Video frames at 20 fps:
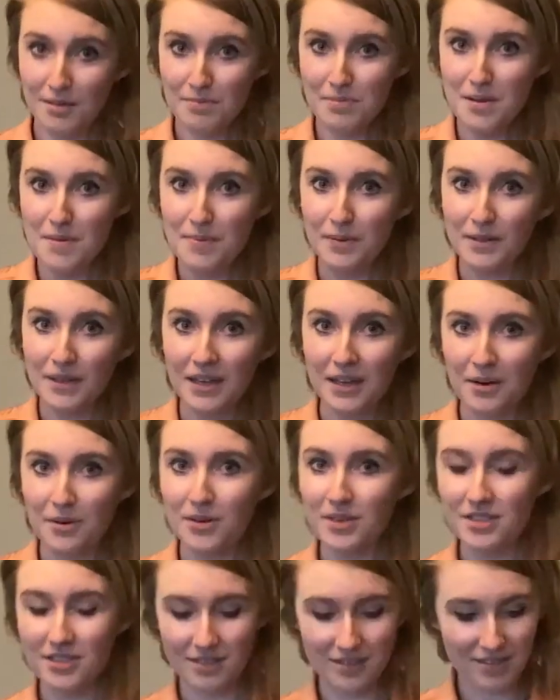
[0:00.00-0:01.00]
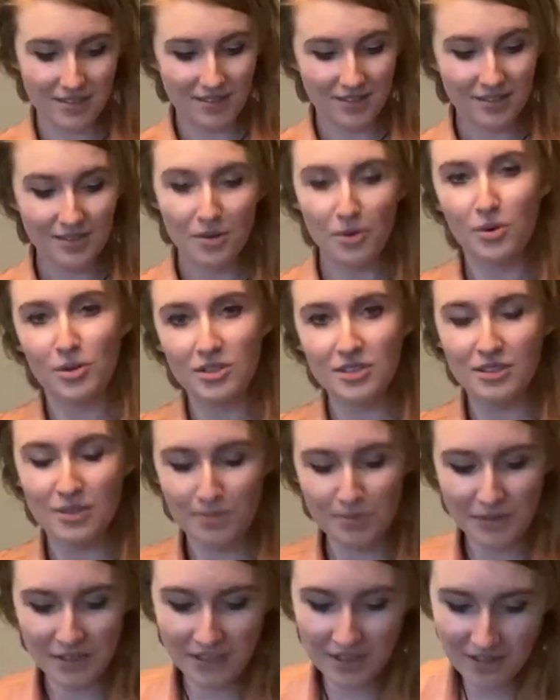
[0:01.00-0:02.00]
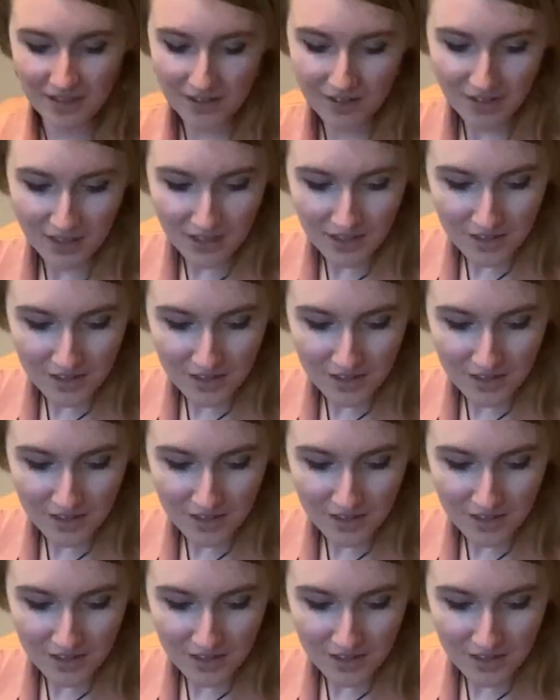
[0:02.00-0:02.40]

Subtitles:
people like oranges. Oranges are pretty good.